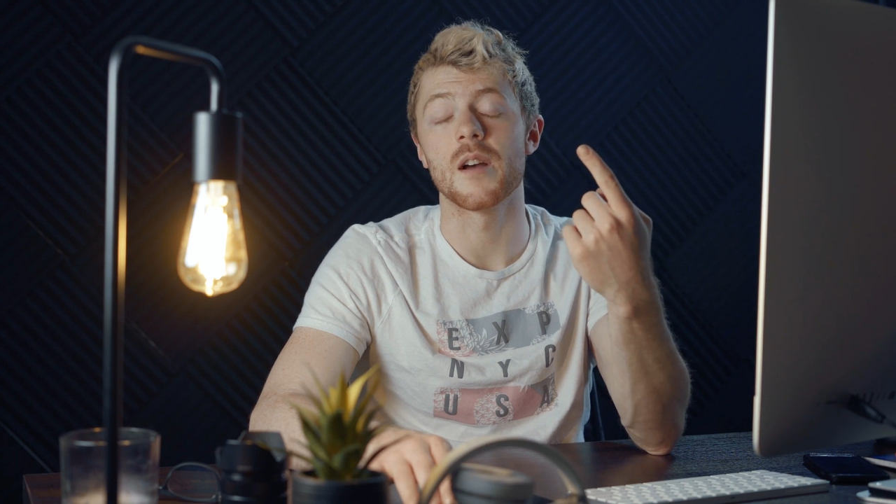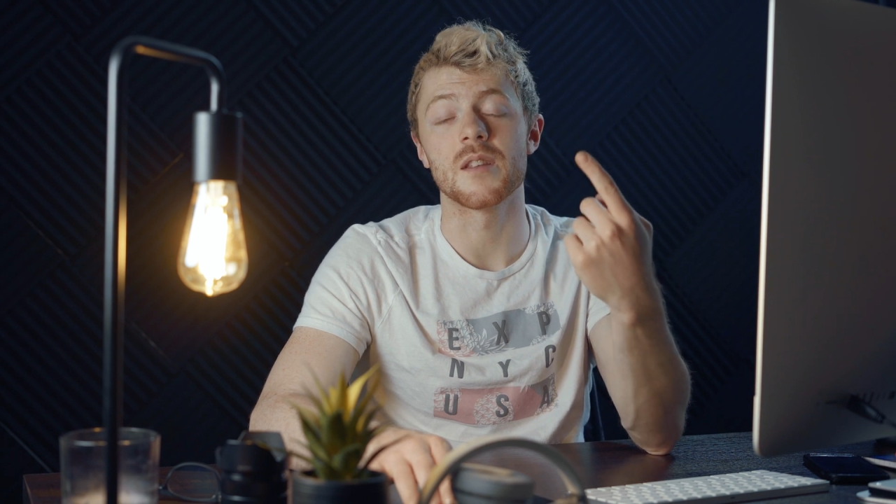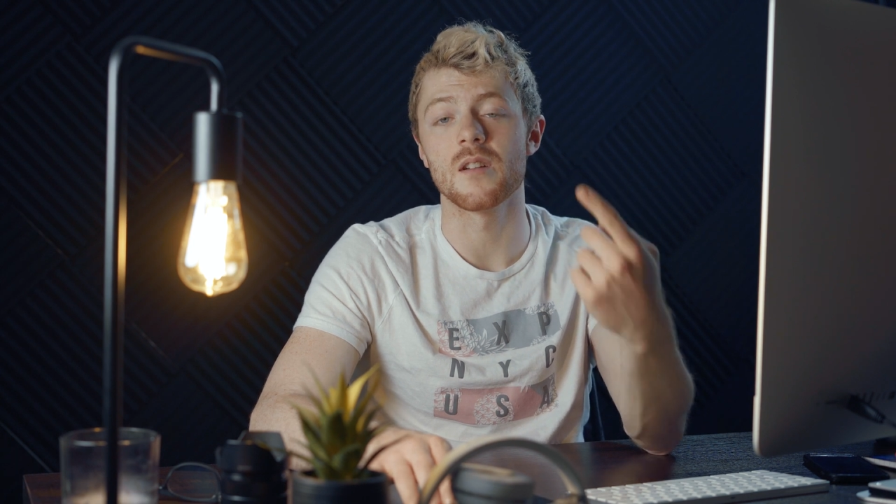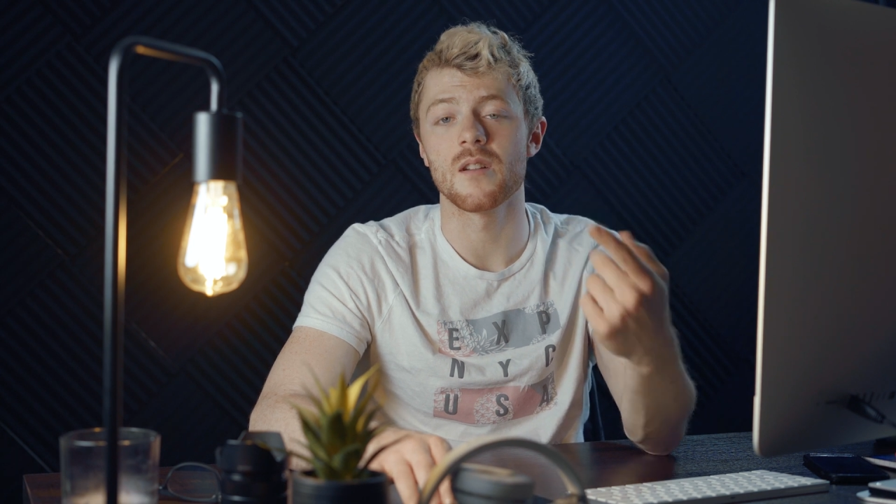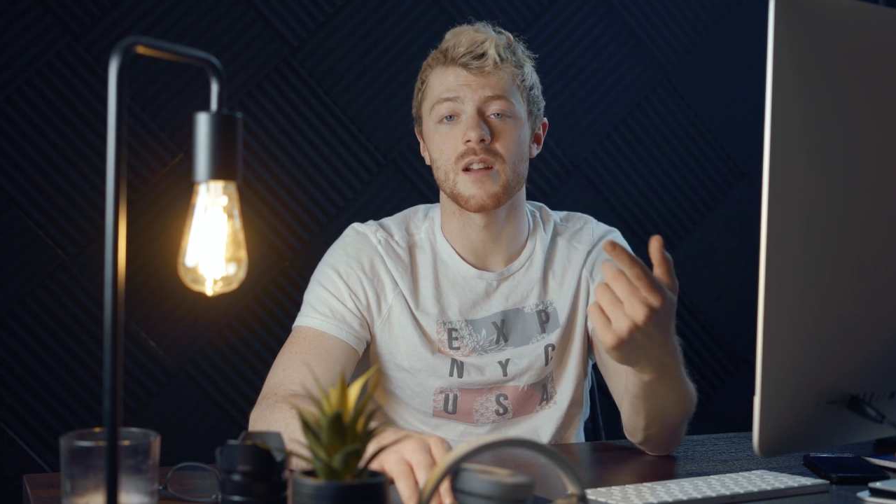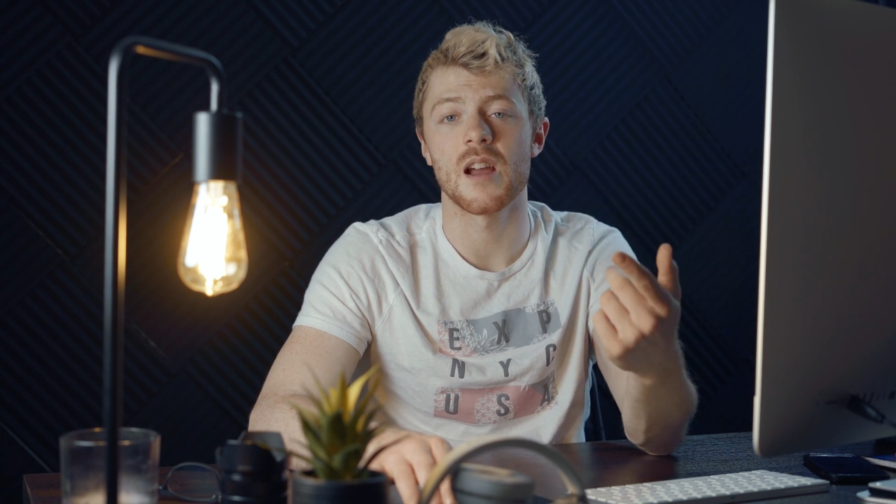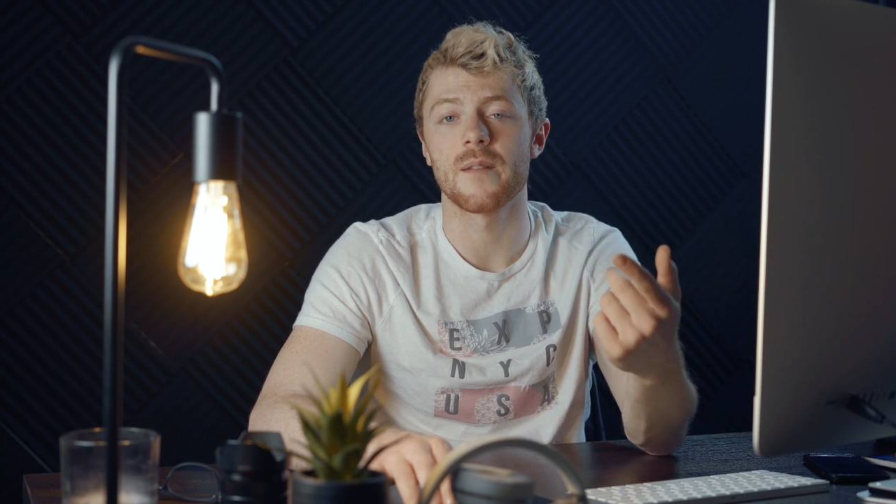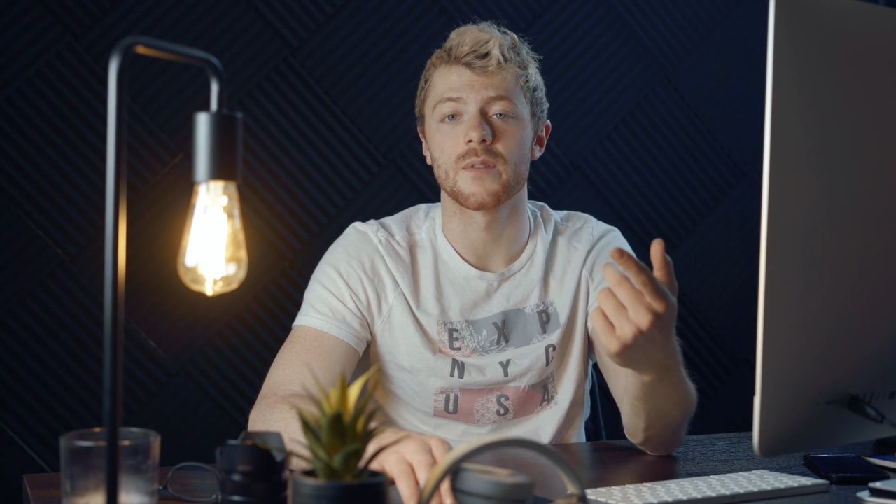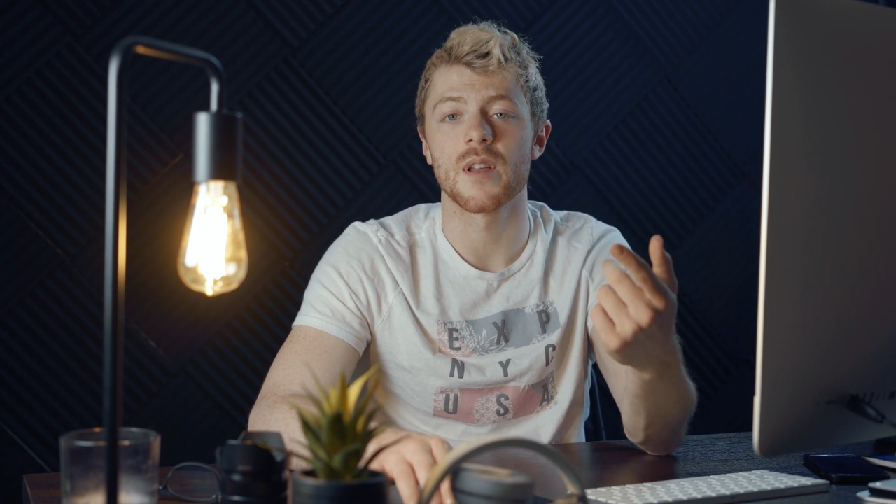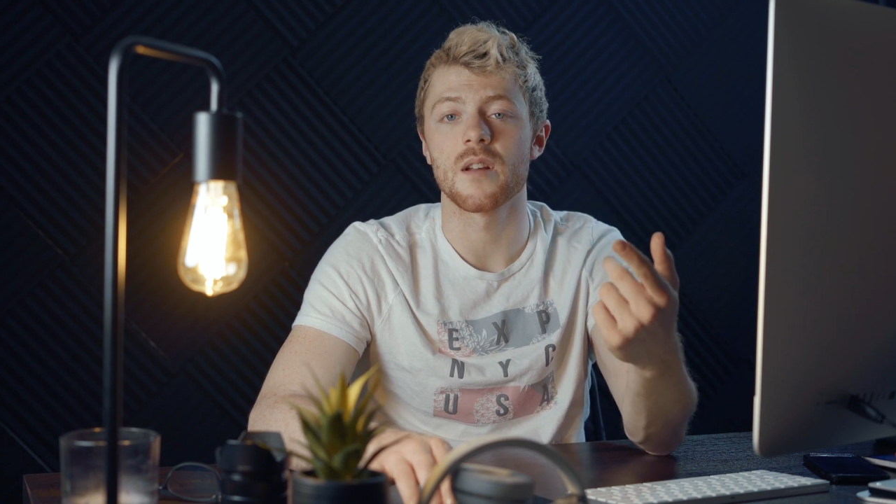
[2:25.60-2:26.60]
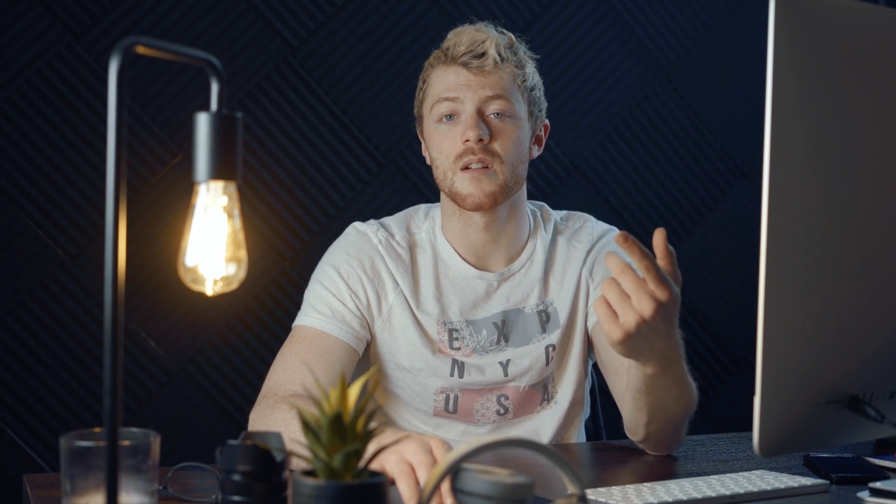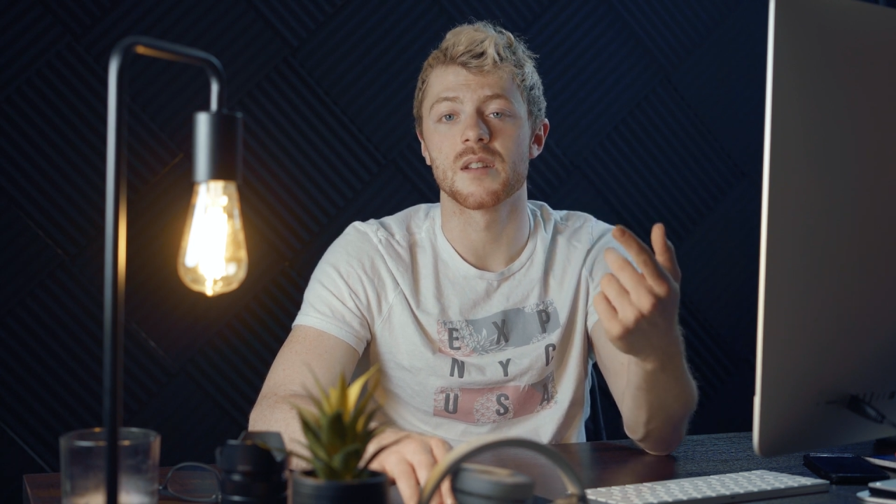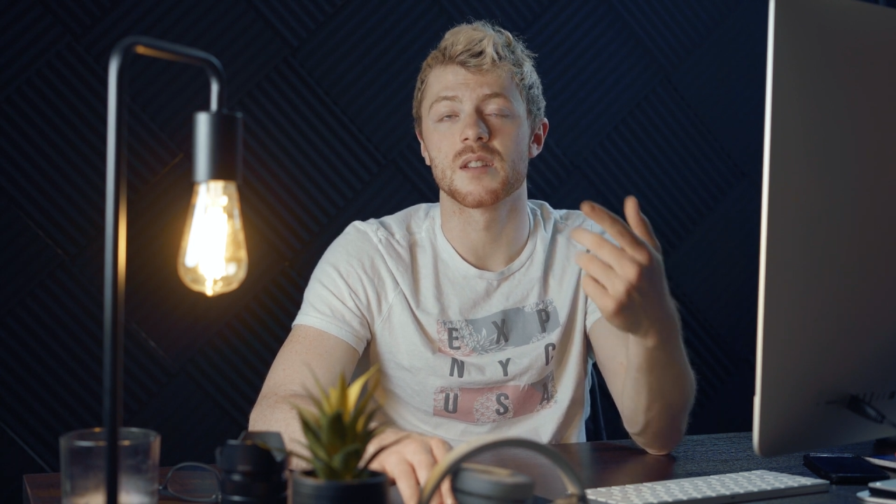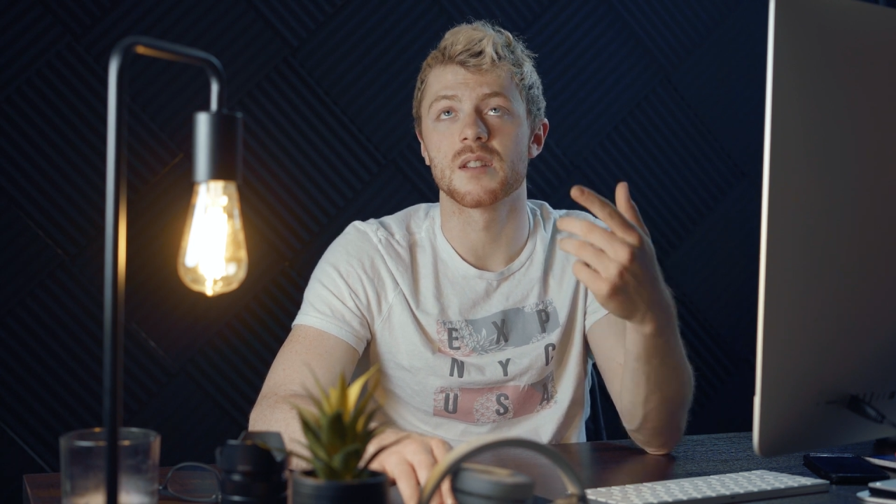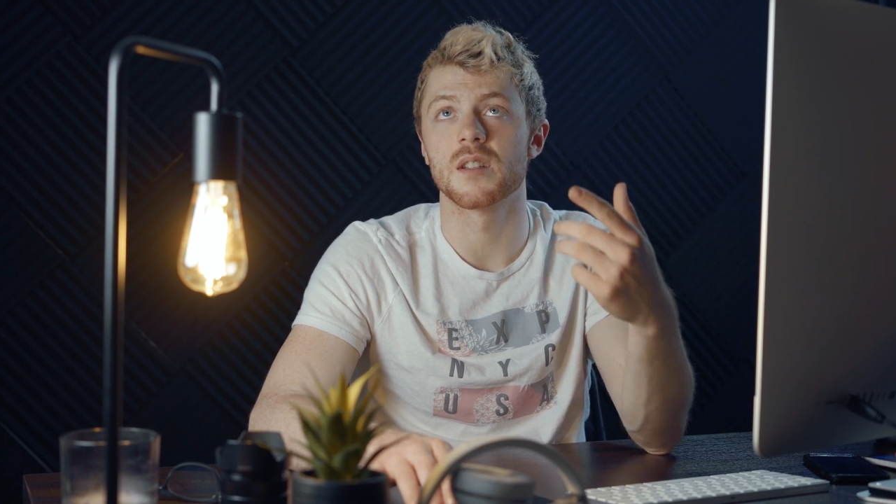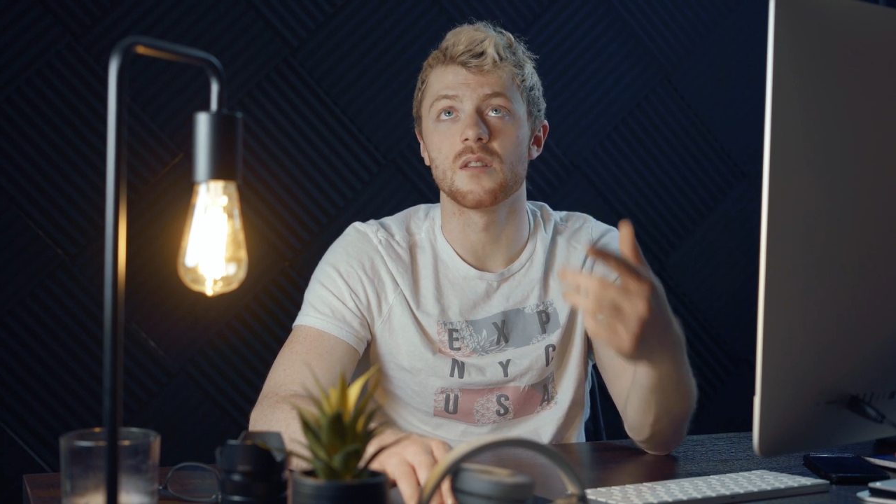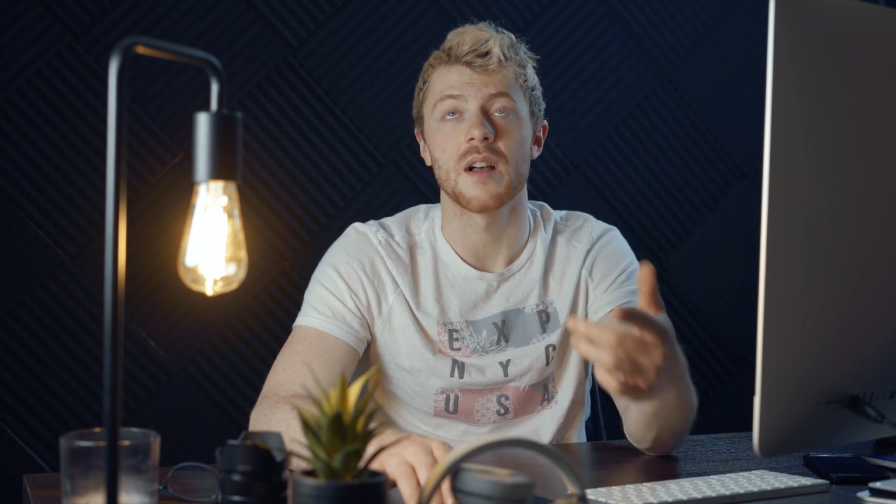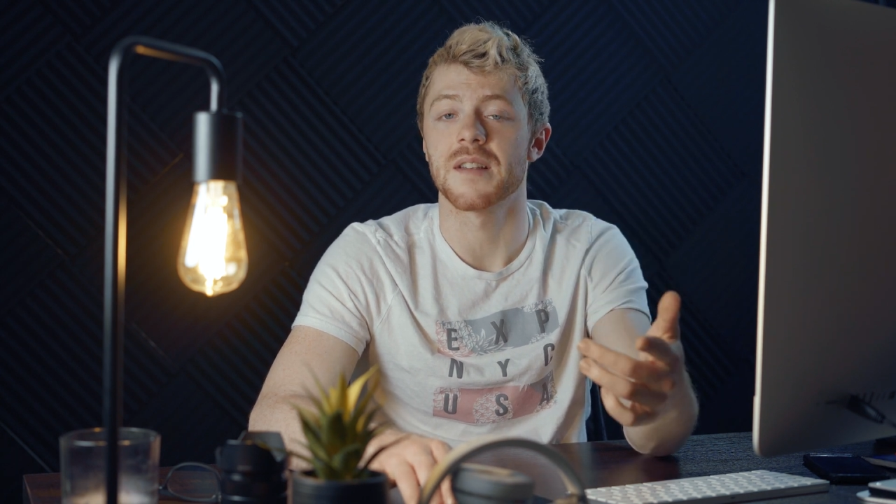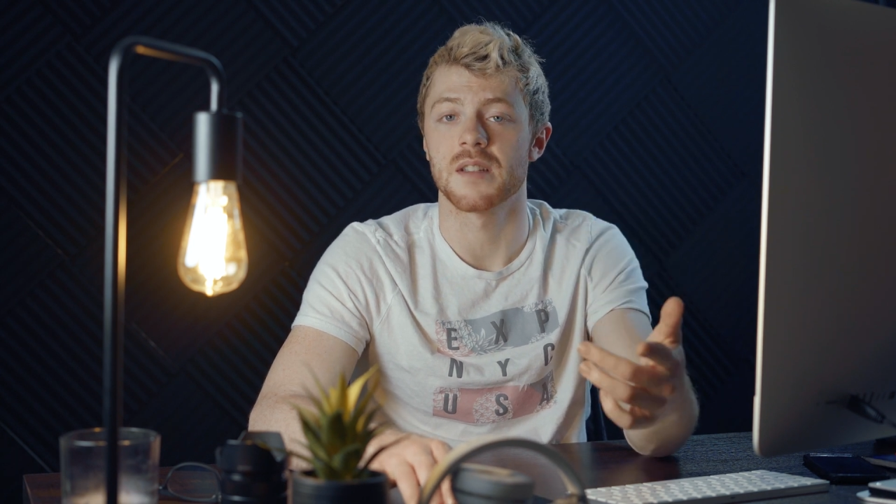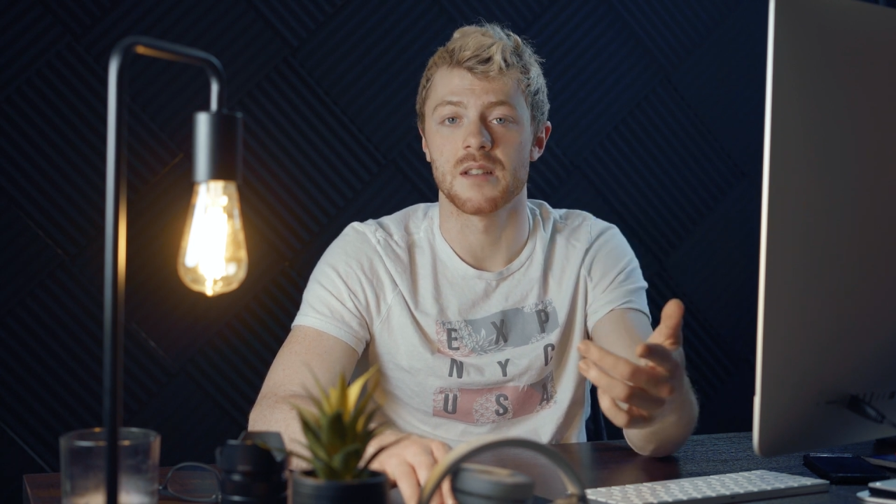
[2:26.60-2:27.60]
A year and a half later, it still
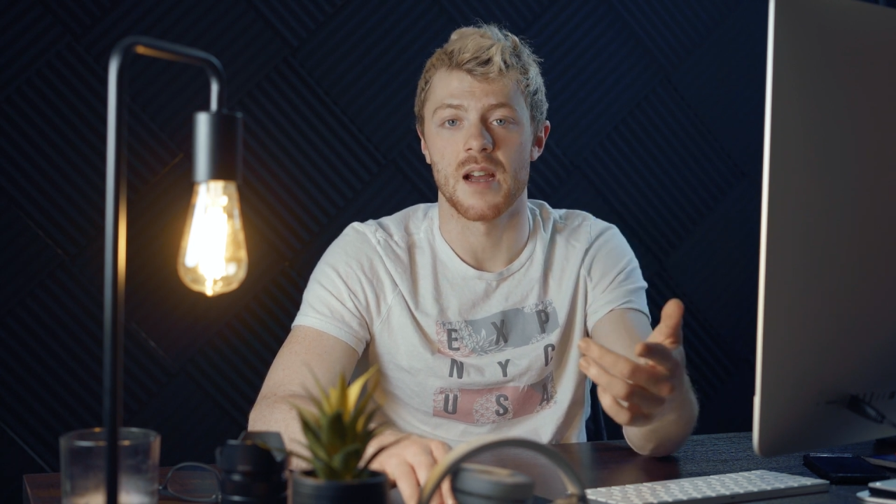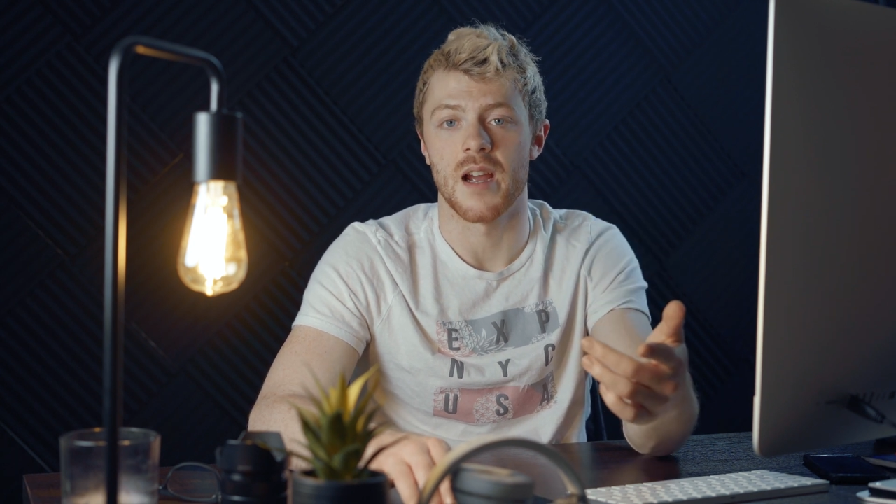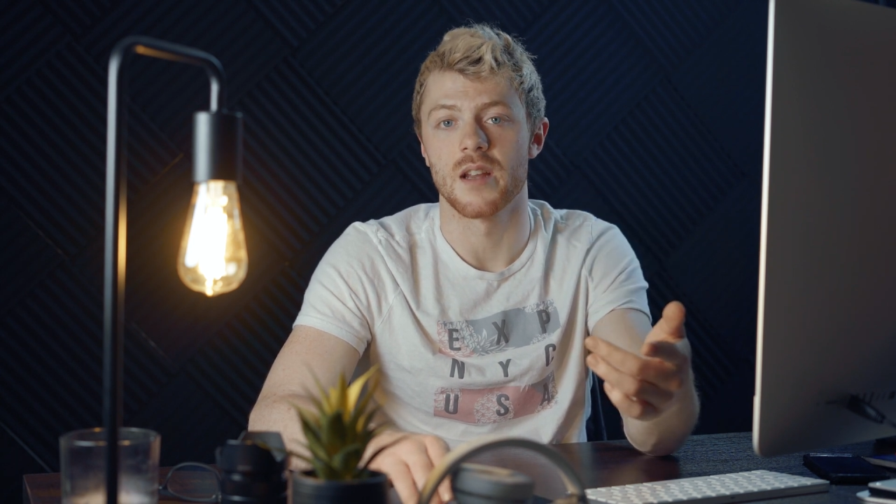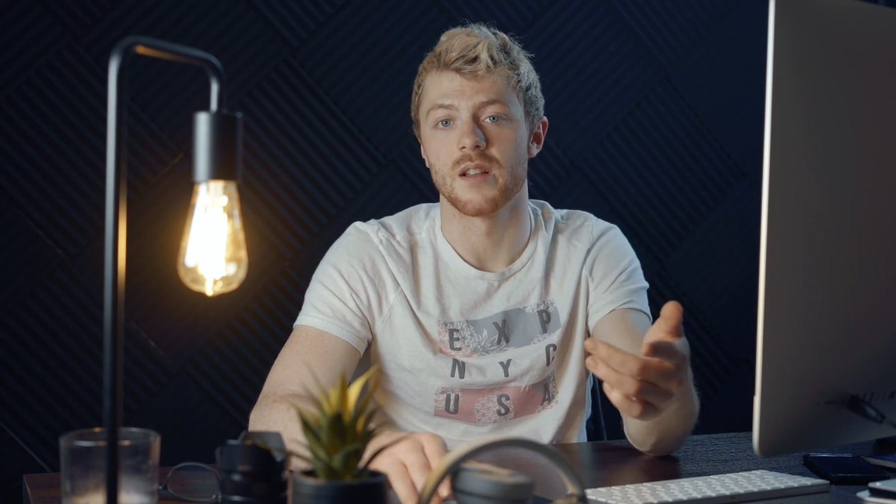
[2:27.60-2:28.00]
hasn't died.